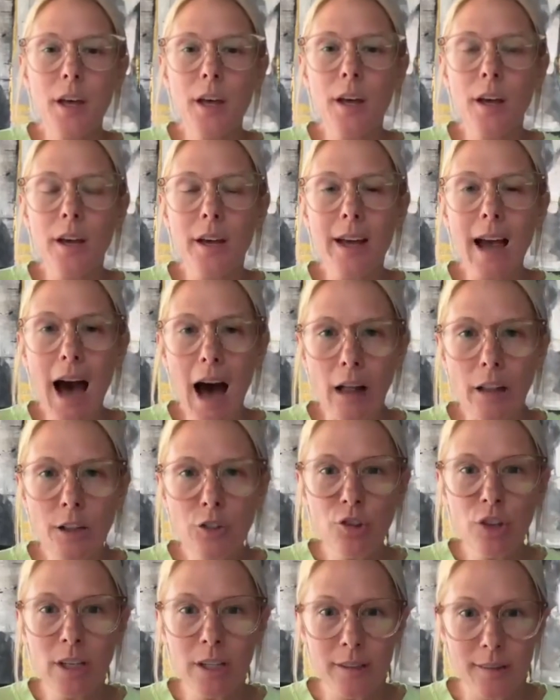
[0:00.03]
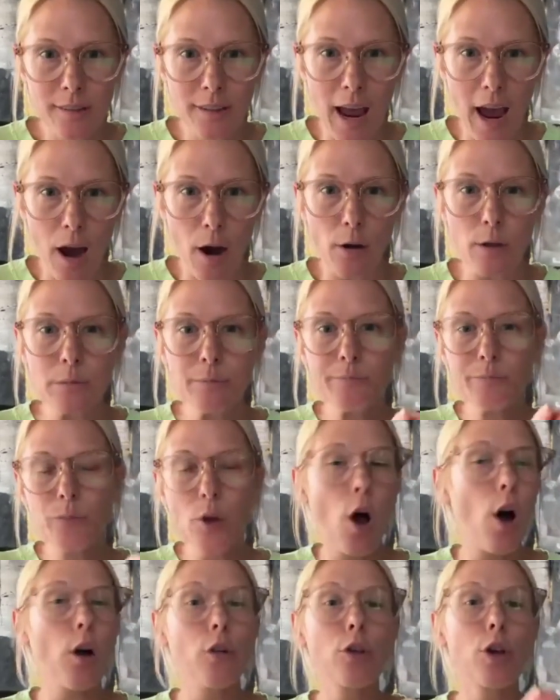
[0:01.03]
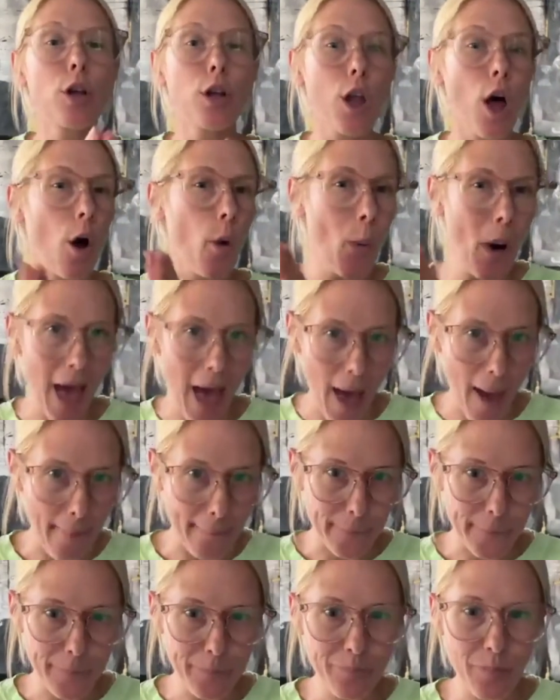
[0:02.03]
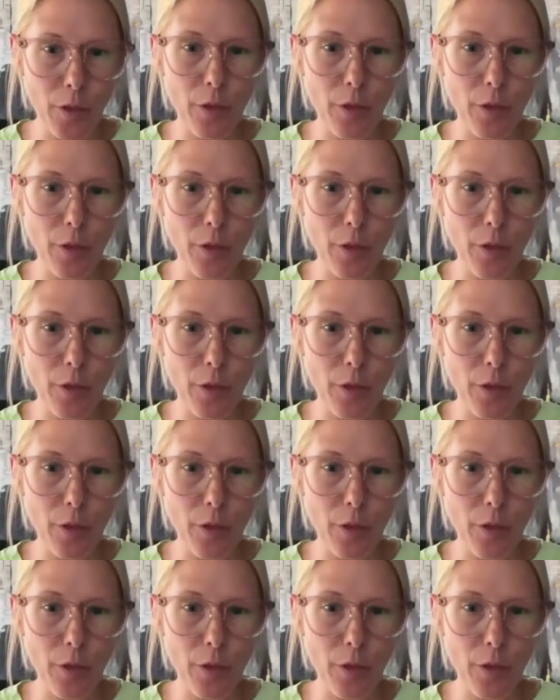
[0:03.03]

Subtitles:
The collagen is now called Glow M.